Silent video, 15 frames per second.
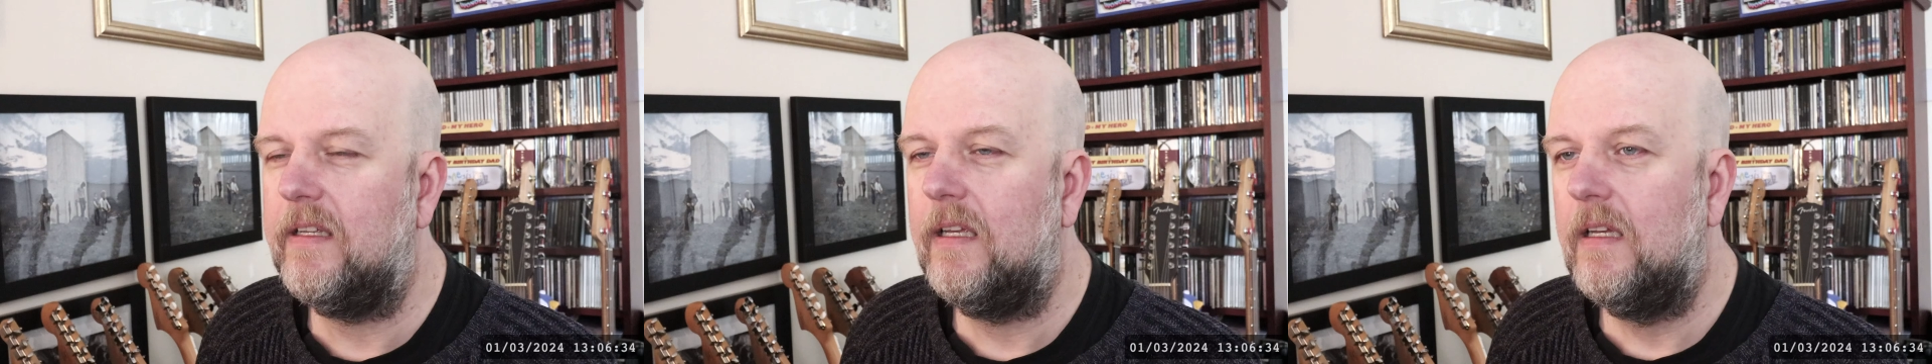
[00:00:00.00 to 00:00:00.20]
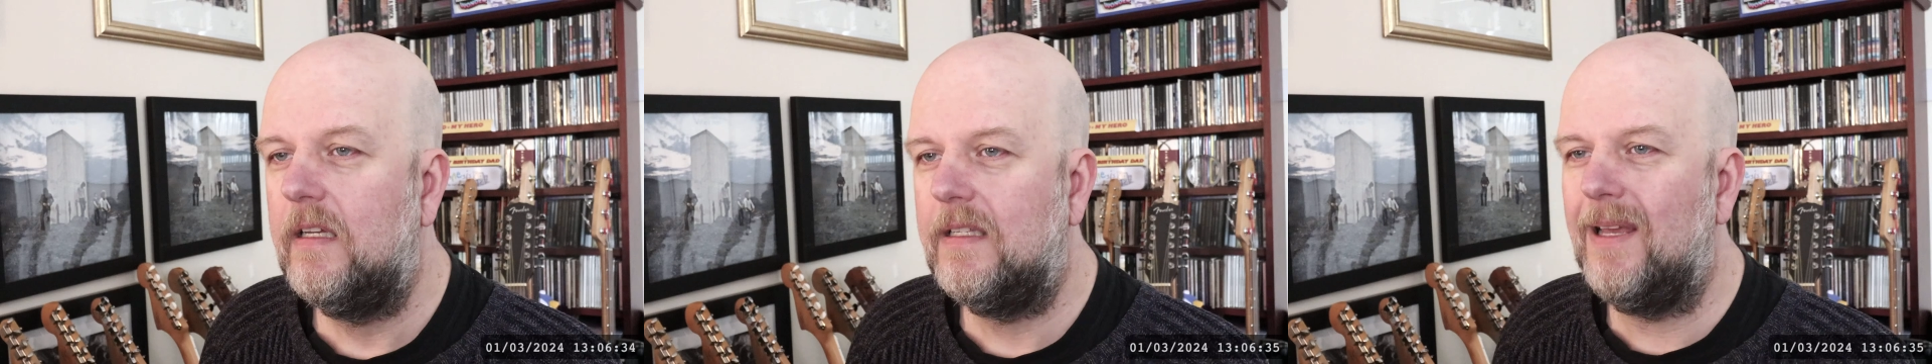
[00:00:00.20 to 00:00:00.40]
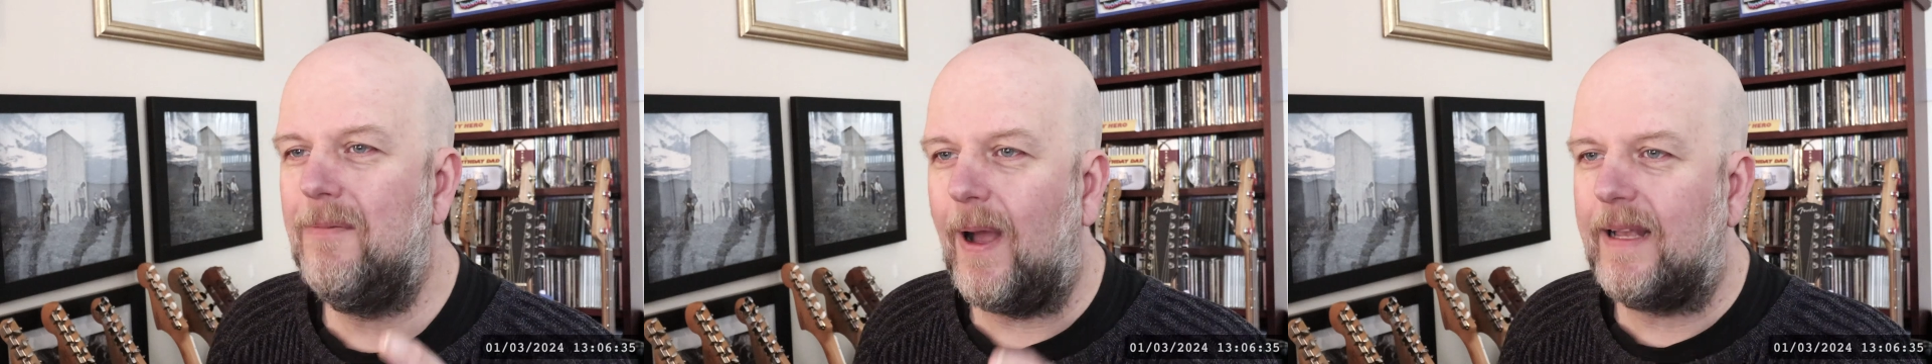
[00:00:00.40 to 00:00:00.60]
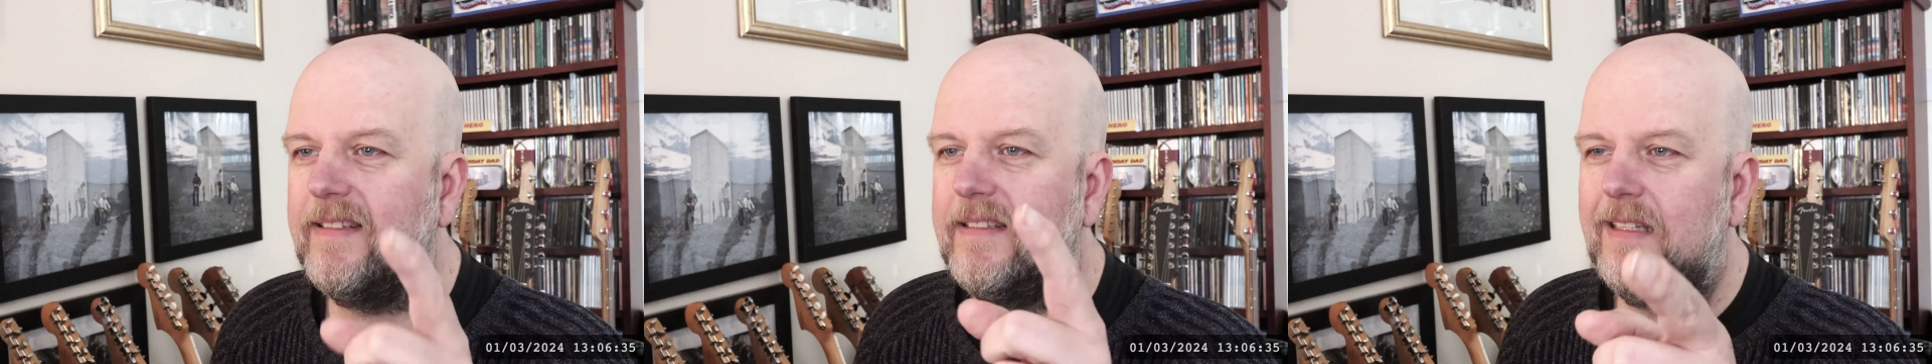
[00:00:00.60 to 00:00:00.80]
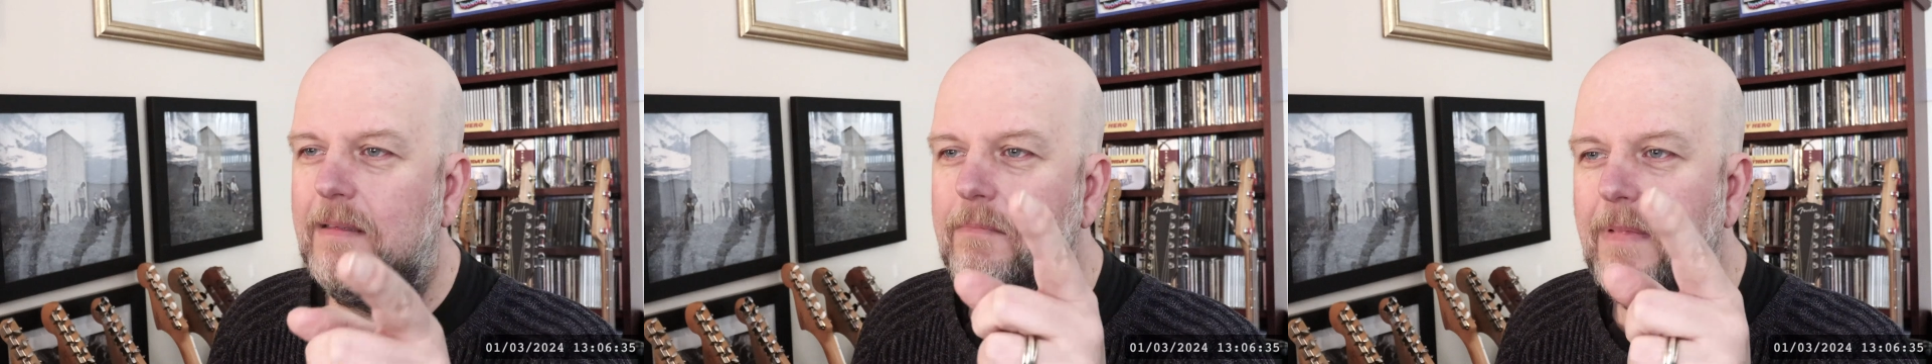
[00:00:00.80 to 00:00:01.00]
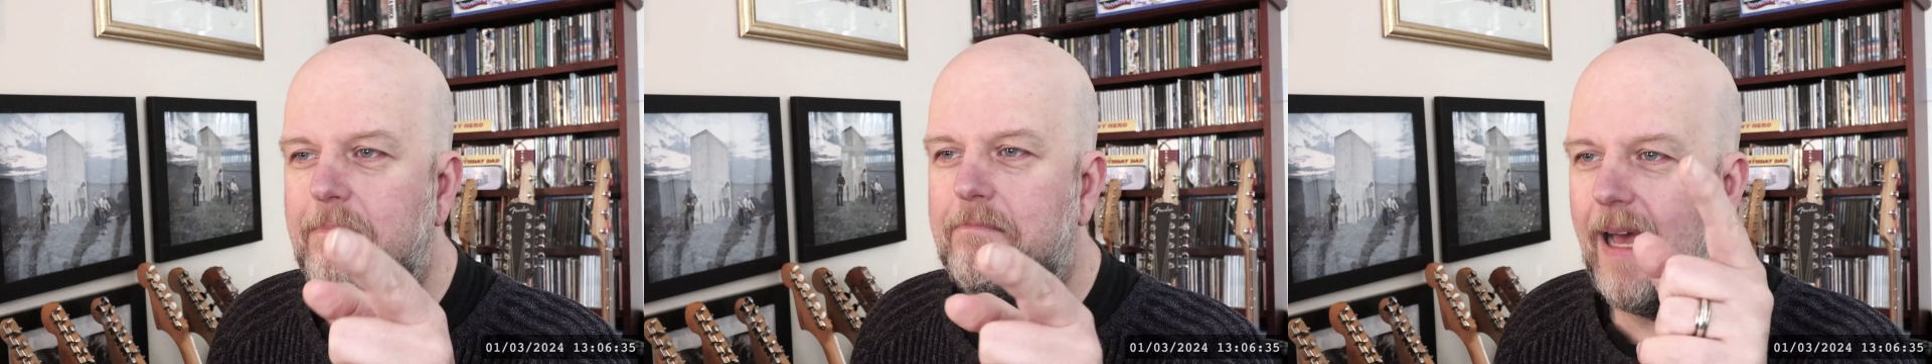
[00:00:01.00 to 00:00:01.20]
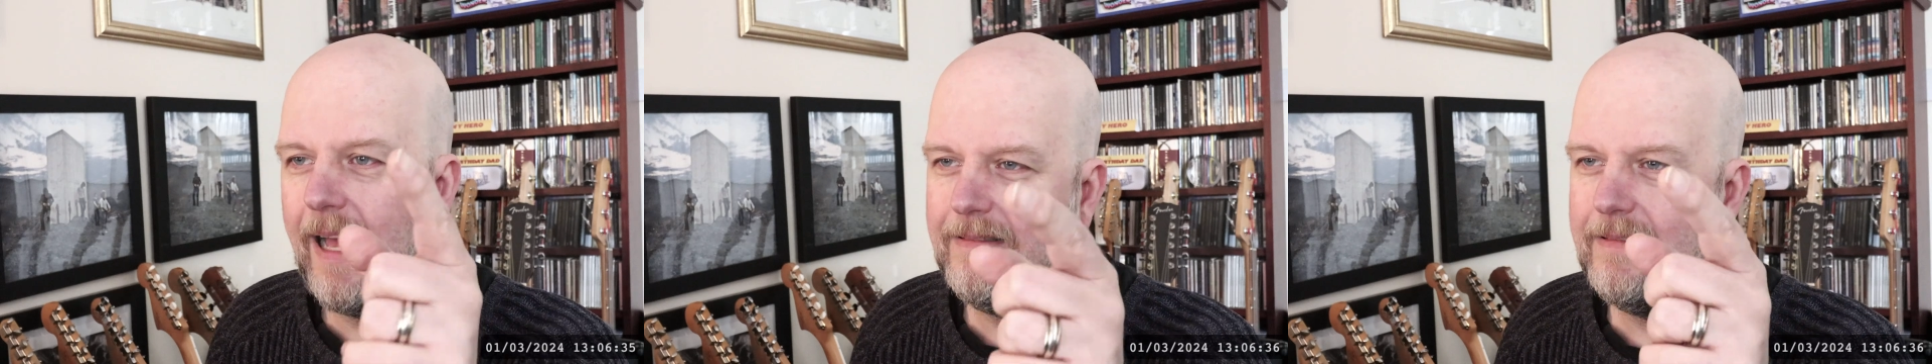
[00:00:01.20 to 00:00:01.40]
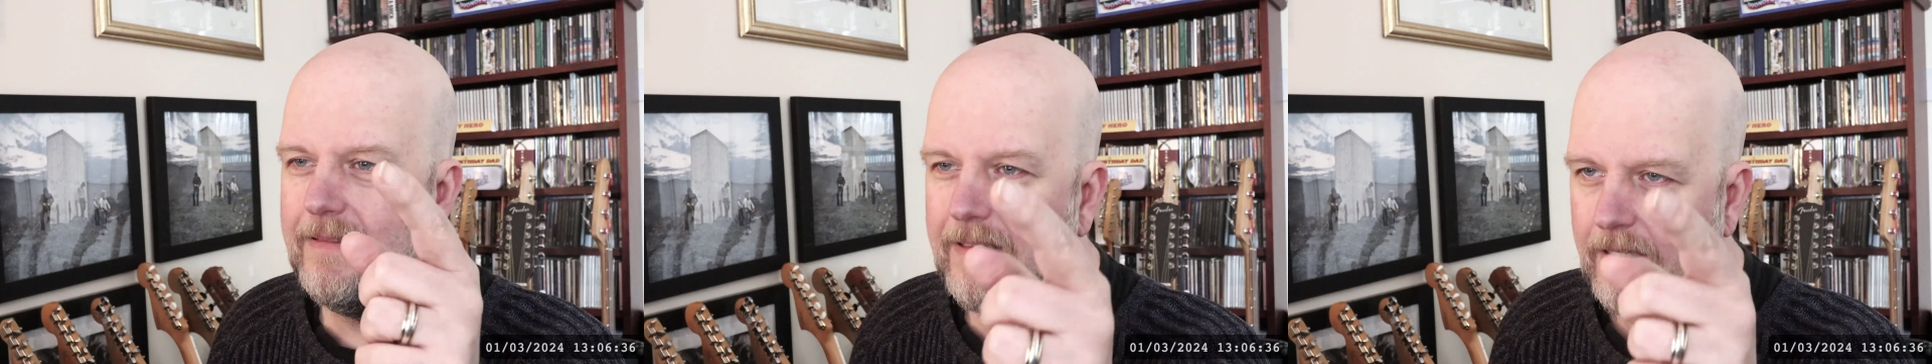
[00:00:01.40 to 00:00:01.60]
You wasted me
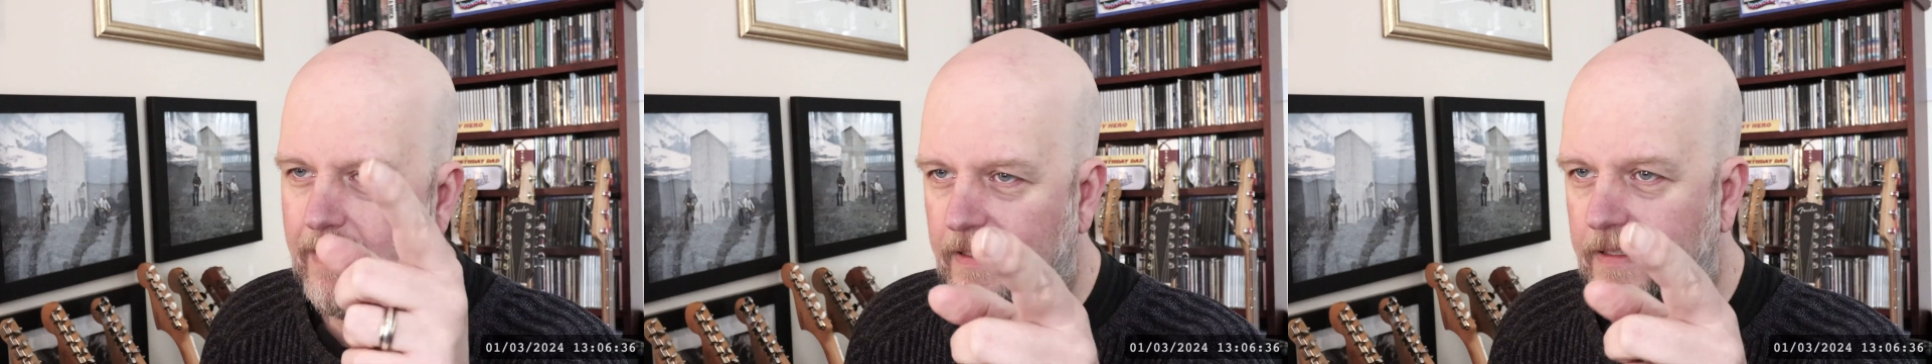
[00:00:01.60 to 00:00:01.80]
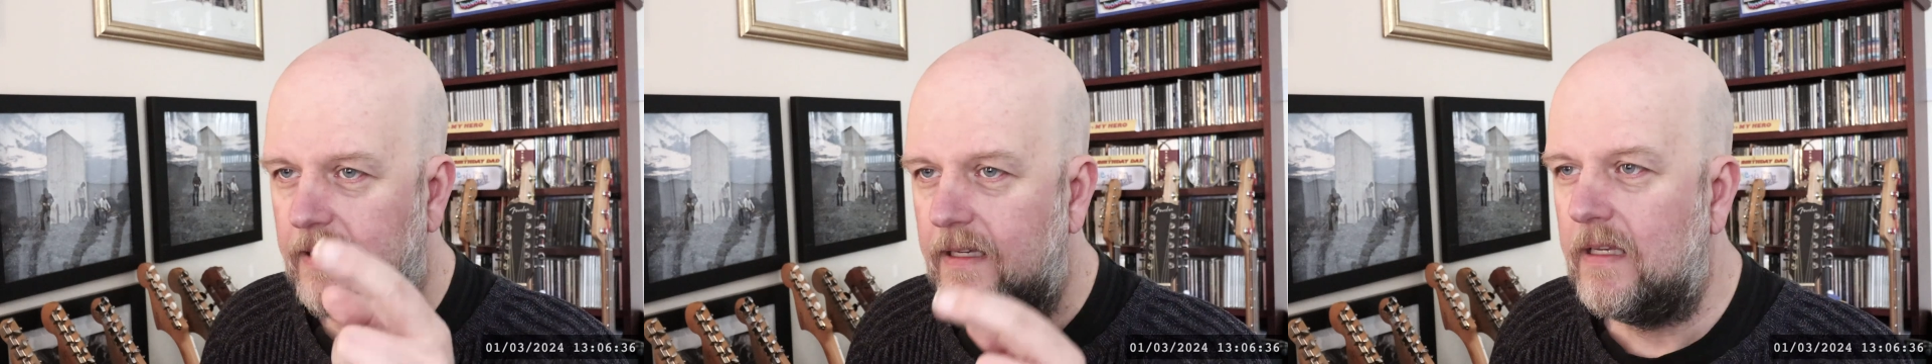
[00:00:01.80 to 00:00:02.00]
money.